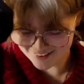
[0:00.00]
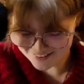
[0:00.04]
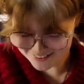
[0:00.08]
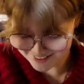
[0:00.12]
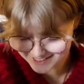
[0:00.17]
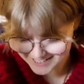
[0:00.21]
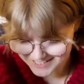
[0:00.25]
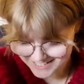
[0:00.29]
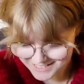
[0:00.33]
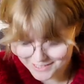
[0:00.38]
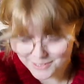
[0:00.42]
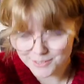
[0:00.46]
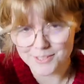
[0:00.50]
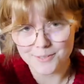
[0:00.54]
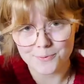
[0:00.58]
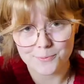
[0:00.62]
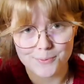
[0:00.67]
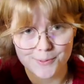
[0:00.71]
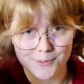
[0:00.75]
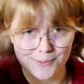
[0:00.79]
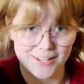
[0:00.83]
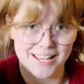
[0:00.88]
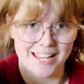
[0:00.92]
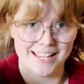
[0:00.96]
This
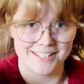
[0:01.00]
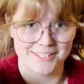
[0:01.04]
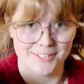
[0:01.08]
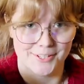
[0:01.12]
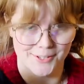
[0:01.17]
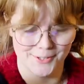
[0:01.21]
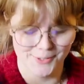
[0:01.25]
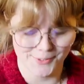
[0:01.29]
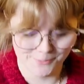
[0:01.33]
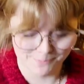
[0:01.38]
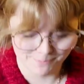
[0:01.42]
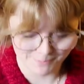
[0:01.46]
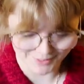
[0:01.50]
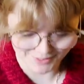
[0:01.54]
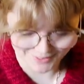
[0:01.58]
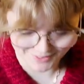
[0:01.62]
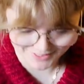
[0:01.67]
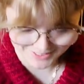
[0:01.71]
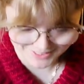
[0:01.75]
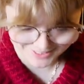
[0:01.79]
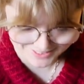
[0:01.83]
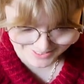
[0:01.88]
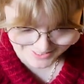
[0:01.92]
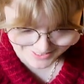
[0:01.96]
we'll get to
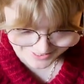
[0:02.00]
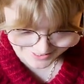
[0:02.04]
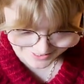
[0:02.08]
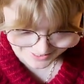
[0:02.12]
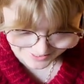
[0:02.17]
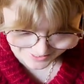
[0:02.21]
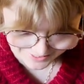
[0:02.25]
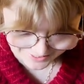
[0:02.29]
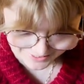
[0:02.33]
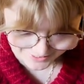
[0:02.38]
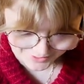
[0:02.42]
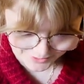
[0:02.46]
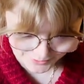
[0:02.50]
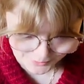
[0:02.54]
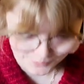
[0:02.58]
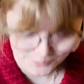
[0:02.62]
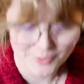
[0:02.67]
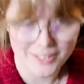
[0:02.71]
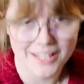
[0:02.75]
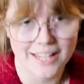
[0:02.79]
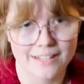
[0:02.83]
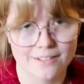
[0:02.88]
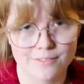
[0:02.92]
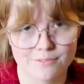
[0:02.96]
because we
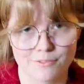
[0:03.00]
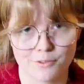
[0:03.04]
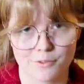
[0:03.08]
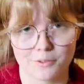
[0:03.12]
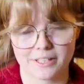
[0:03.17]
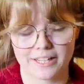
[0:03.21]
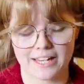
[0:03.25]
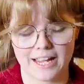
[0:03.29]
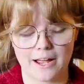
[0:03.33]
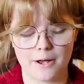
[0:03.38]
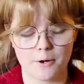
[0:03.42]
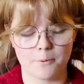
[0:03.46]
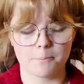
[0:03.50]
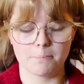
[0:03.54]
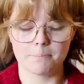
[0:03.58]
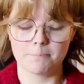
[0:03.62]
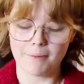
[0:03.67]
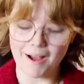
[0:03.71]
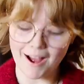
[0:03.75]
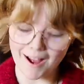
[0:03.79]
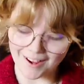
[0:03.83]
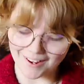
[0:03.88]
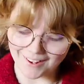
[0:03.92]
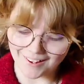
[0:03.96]
had a falling out,
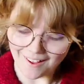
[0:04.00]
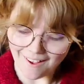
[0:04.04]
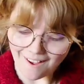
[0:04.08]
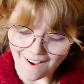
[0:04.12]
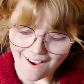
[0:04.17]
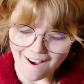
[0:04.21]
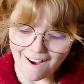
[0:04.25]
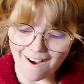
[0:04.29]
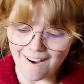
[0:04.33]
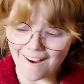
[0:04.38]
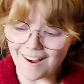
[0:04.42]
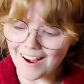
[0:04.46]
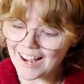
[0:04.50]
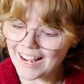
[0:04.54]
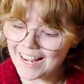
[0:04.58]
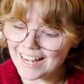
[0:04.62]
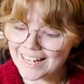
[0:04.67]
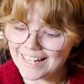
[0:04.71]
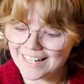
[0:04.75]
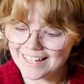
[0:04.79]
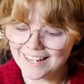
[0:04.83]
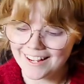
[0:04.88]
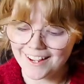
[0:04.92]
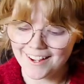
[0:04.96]
but
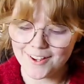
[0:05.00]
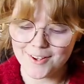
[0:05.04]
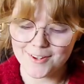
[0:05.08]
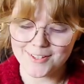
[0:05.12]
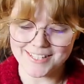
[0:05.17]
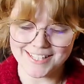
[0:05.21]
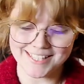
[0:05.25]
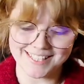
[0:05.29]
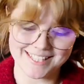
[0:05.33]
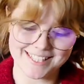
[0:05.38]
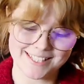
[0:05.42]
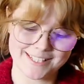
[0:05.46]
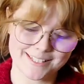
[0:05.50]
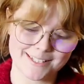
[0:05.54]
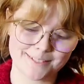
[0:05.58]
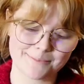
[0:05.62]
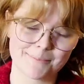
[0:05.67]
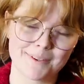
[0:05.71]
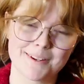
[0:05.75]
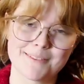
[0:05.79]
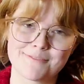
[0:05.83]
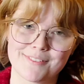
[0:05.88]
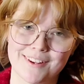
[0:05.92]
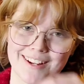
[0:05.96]
I knitted
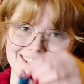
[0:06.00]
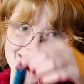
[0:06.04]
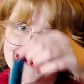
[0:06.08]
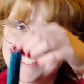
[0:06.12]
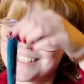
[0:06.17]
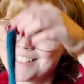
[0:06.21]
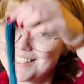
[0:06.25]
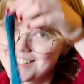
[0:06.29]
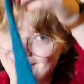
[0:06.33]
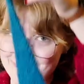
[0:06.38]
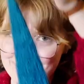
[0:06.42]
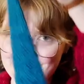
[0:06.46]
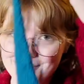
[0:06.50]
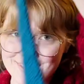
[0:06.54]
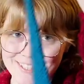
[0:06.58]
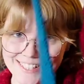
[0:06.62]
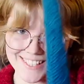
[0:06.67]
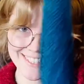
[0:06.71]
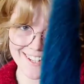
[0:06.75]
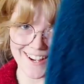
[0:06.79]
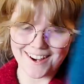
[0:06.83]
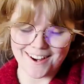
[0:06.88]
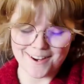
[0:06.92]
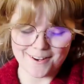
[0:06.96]
my first Sophie
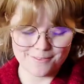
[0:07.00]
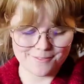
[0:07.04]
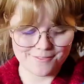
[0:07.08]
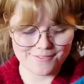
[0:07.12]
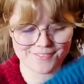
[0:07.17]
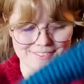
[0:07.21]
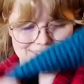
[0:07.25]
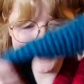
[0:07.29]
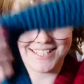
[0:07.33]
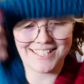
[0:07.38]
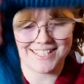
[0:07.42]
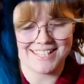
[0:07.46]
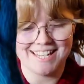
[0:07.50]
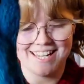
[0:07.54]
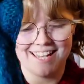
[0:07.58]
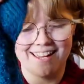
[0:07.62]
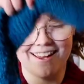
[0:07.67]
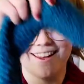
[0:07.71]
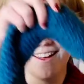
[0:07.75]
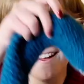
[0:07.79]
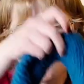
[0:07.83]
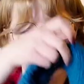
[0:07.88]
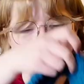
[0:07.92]
scarf this year